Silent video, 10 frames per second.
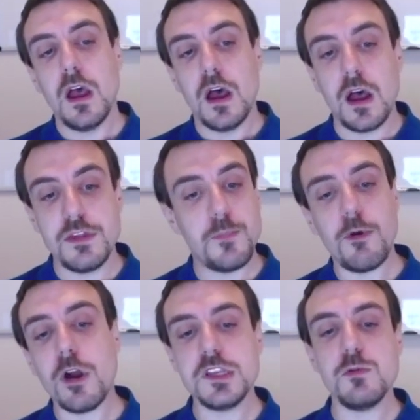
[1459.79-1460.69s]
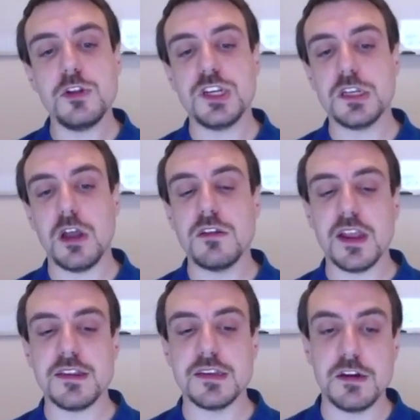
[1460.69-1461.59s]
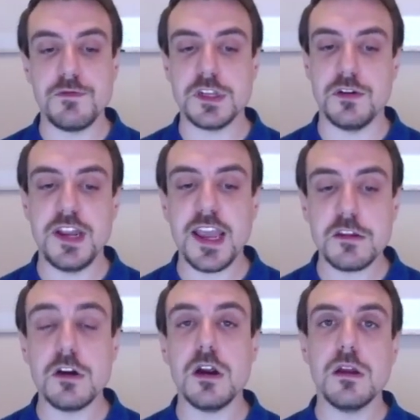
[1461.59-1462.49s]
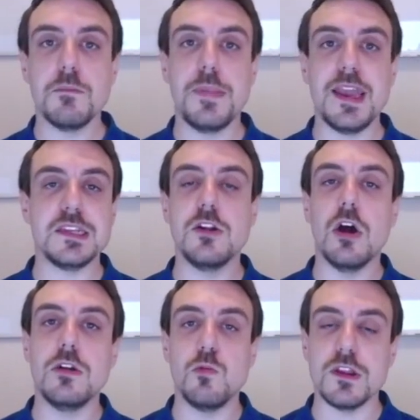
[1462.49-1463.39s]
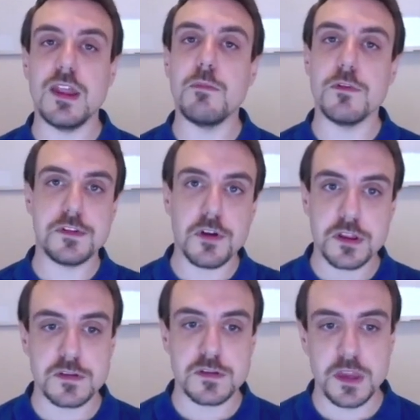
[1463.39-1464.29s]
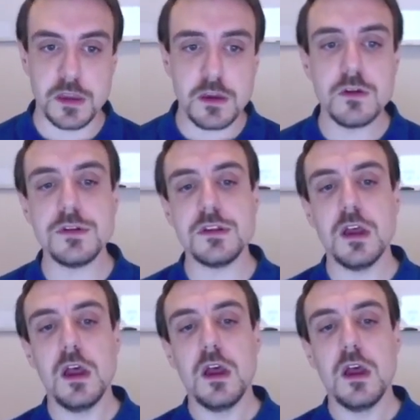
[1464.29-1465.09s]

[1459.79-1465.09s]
The proxy will just contact the service connector based on what type of socket is being used.